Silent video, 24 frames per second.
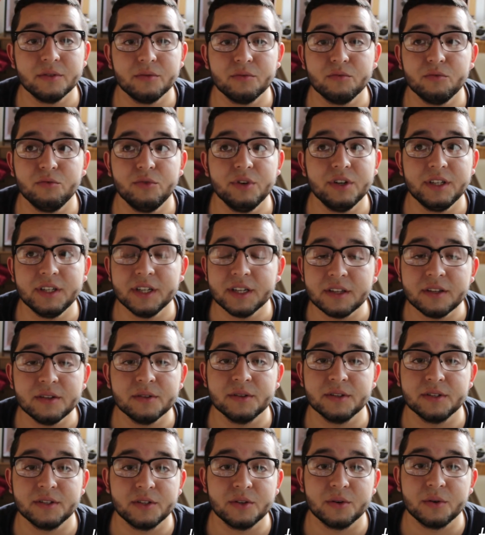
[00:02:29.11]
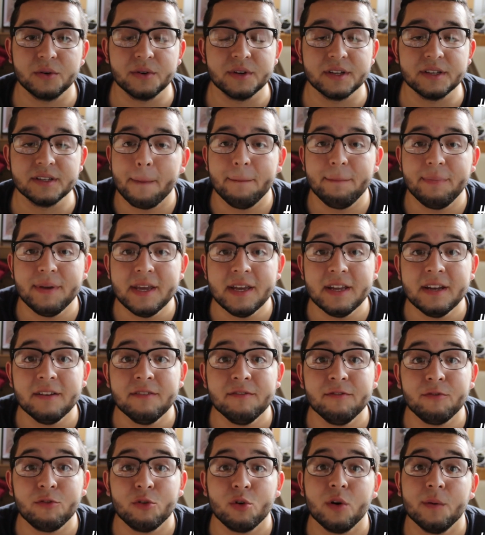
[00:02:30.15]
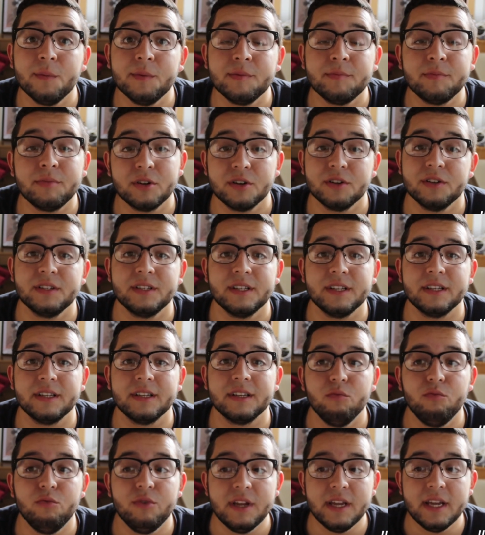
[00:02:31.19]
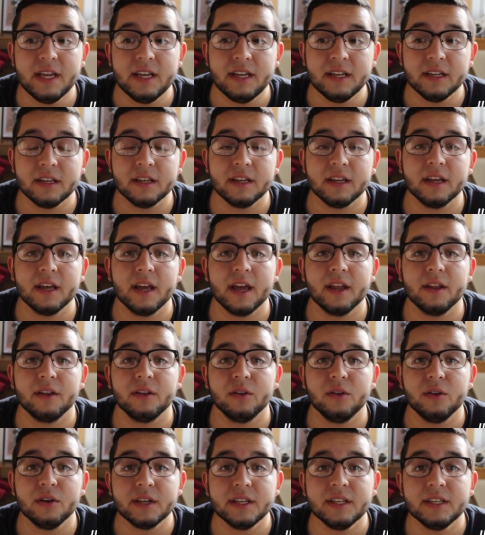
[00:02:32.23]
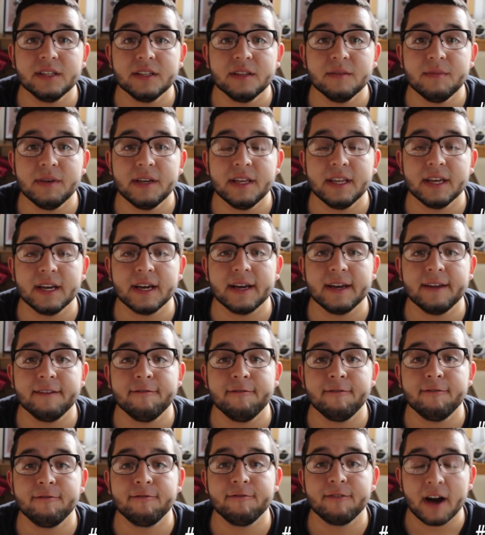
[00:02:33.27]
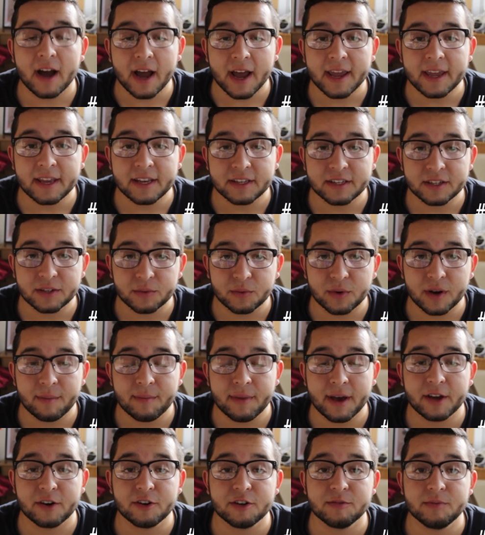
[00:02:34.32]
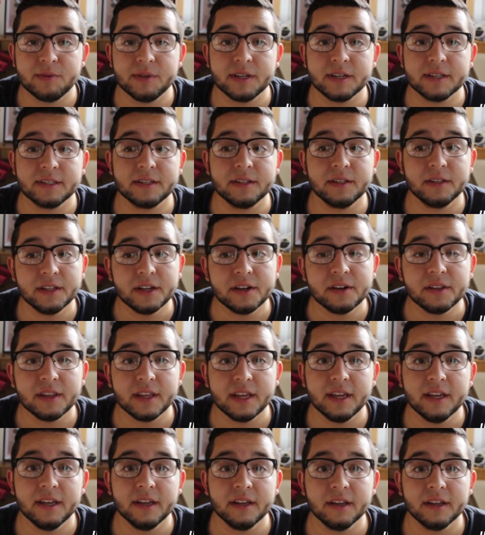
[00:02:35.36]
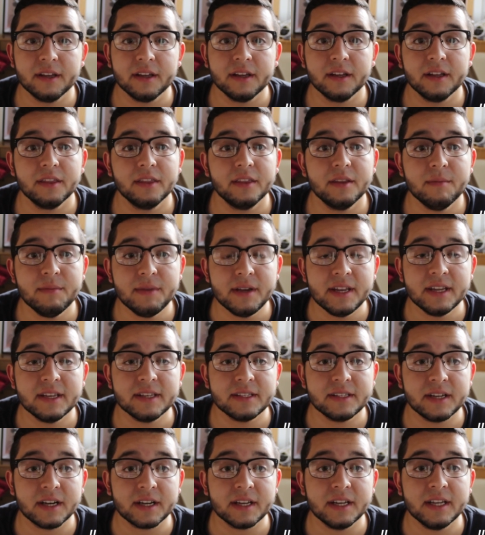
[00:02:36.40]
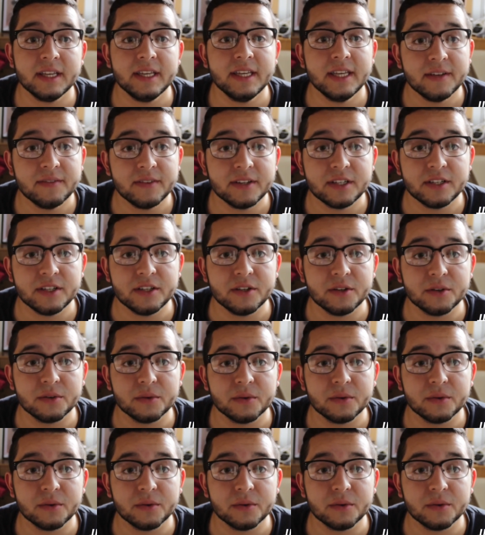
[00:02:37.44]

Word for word: ridiculous stories. Be an informed person. Read and look into the media and find what matters because clearly the media is not going to give it to you.